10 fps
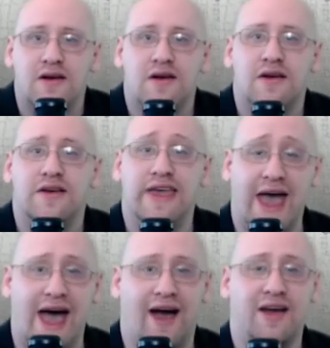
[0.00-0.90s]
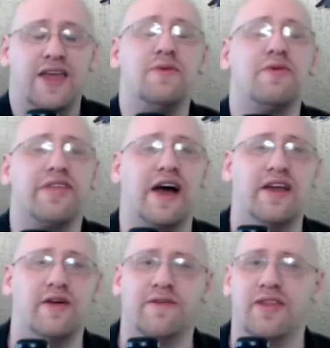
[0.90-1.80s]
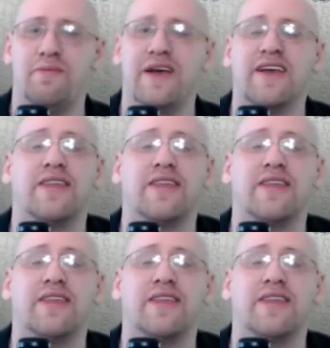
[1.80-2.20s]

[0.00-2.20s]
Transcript: Yeah. He presided over the biggest